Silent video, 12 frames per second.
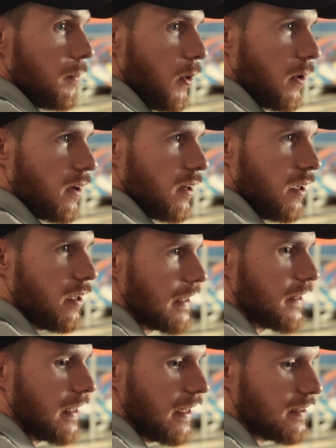more, and
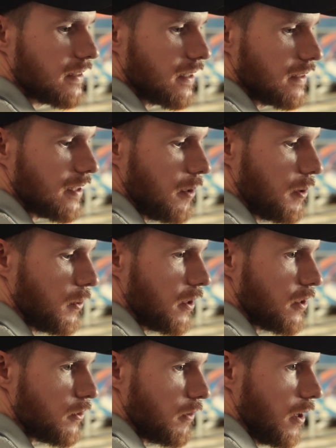then Ace is gonna tell me where
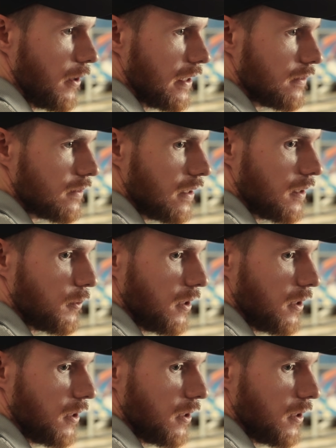to throw it, and then